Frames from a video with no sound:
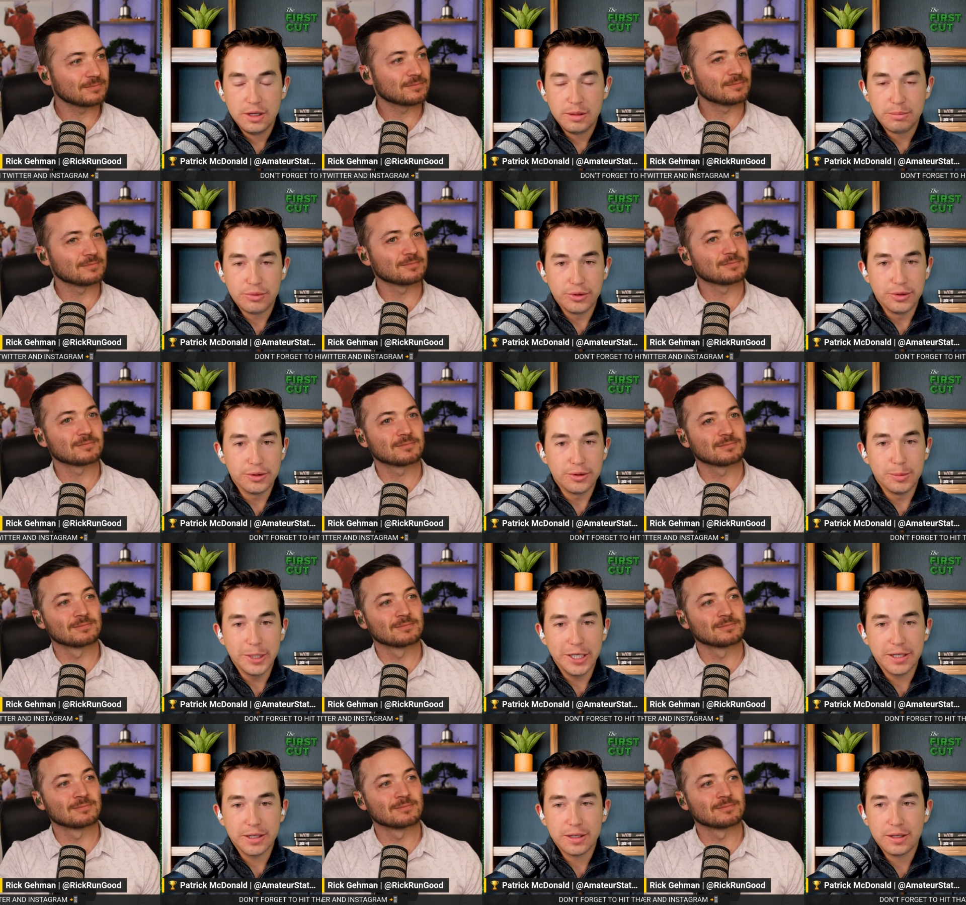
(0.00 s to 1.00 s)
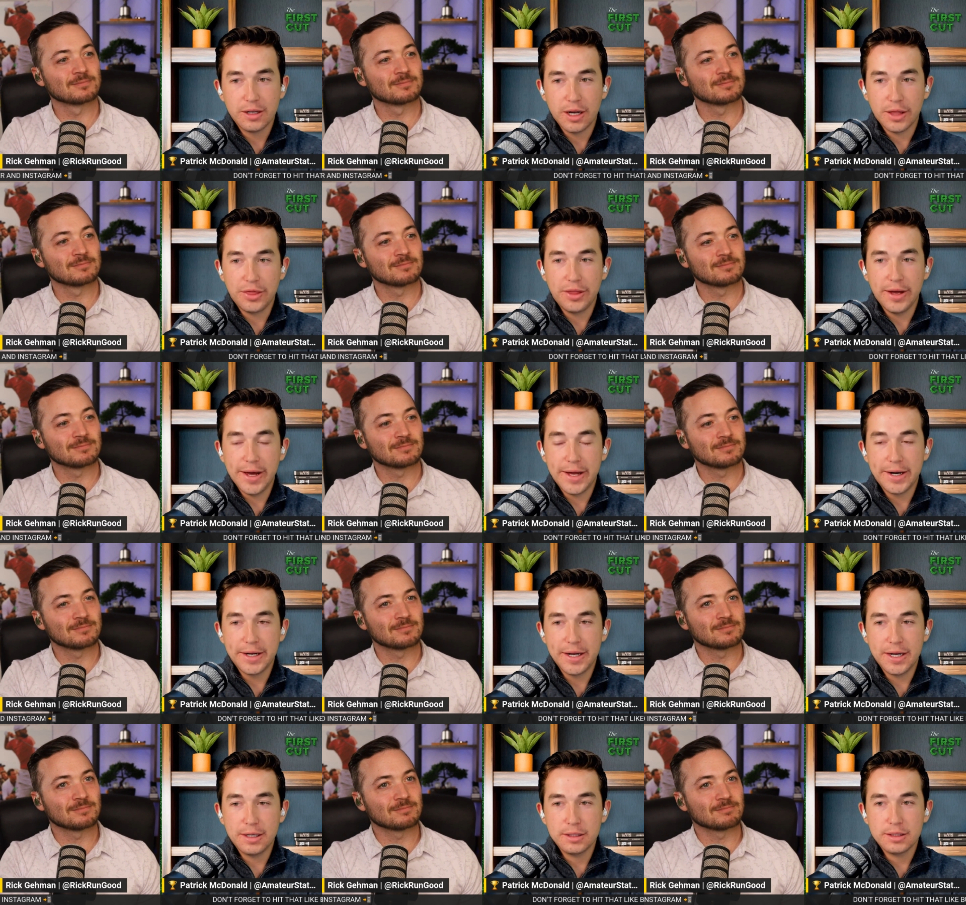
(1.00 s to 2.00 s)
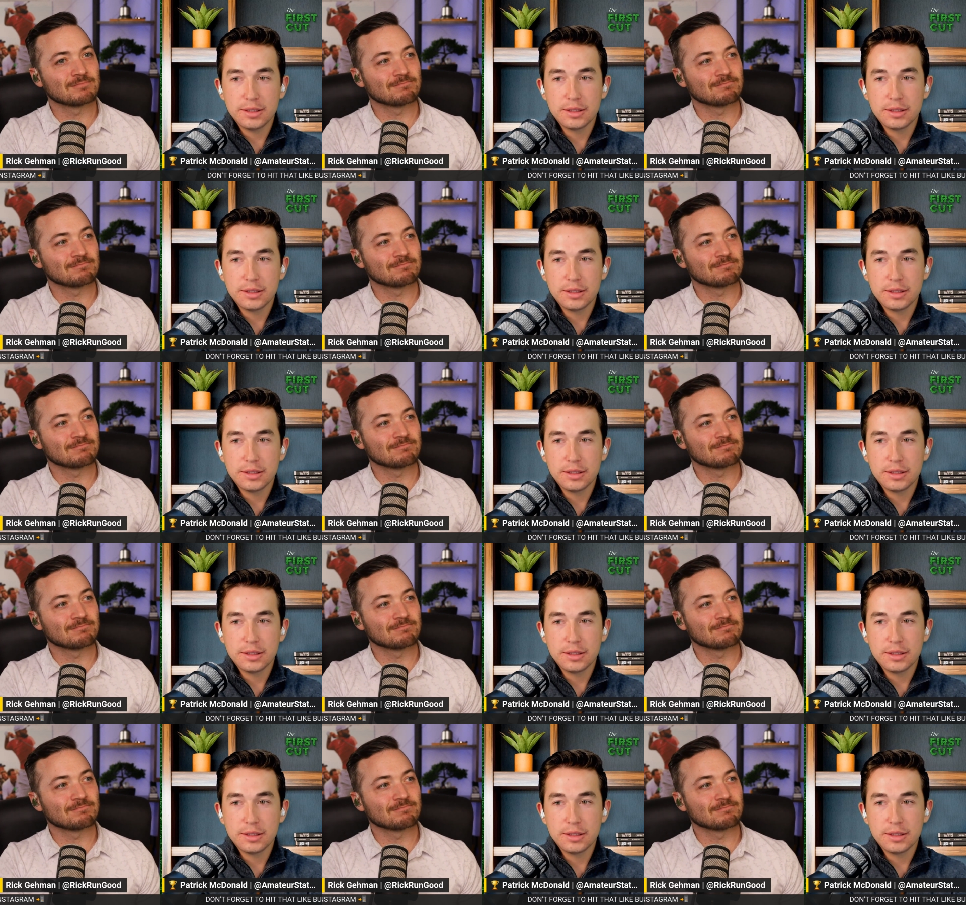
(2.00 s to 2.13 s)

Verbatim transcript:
Speaker 1: Brutal, man. I thought